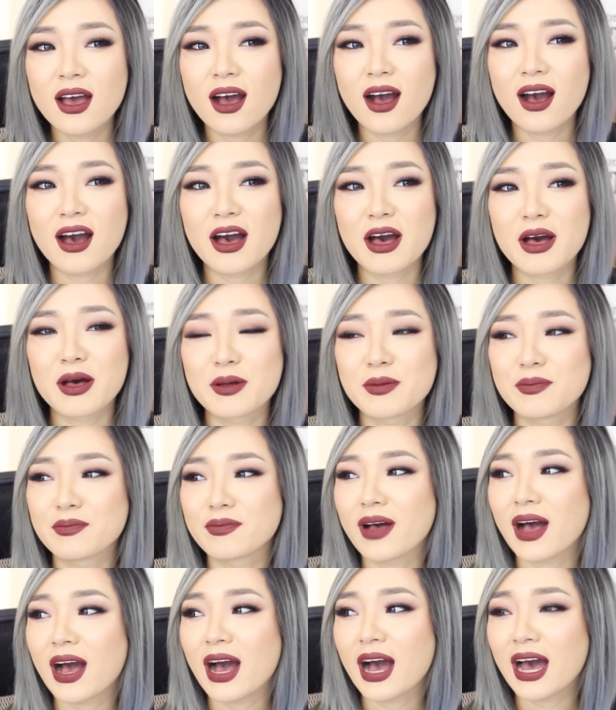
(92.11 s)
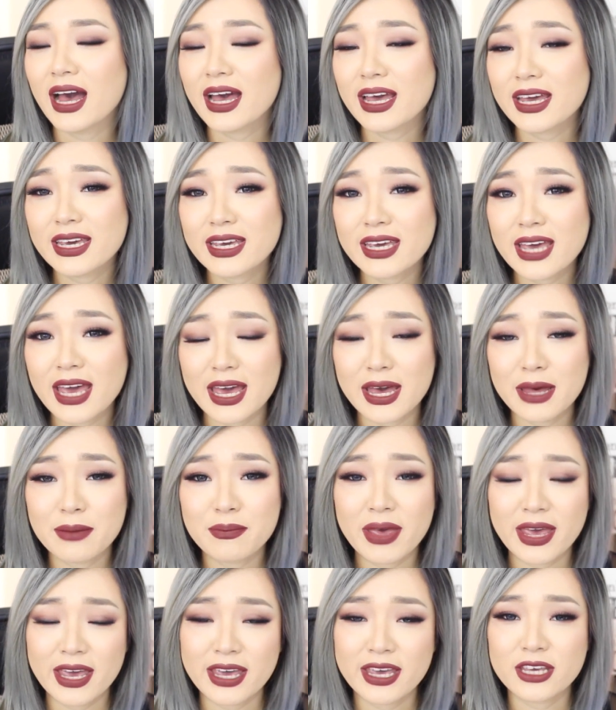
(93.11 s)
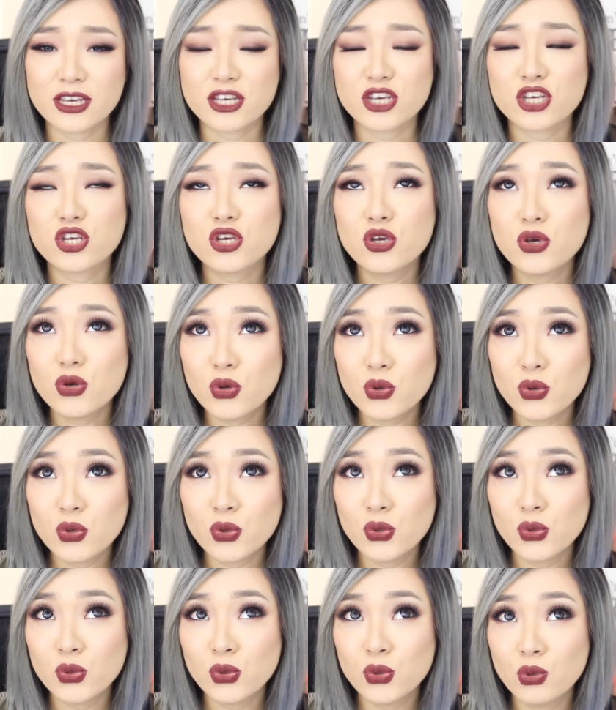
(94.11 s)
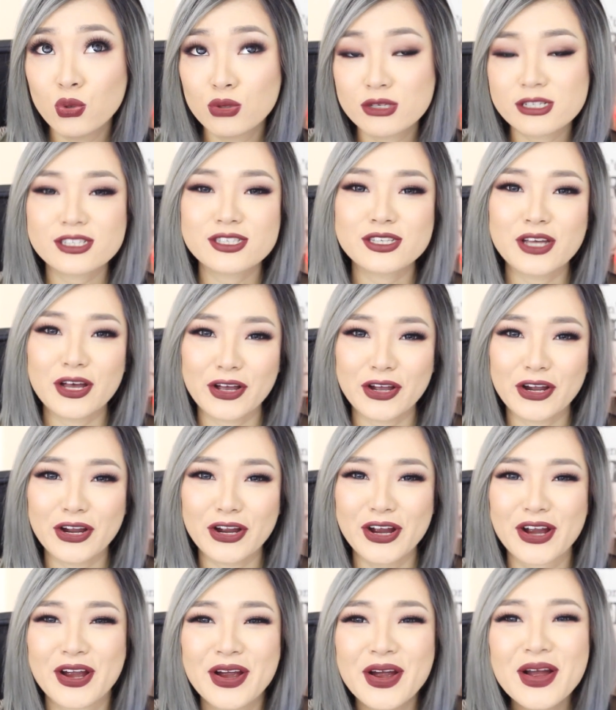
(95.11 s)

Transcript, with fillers: Um, I am a huge sucker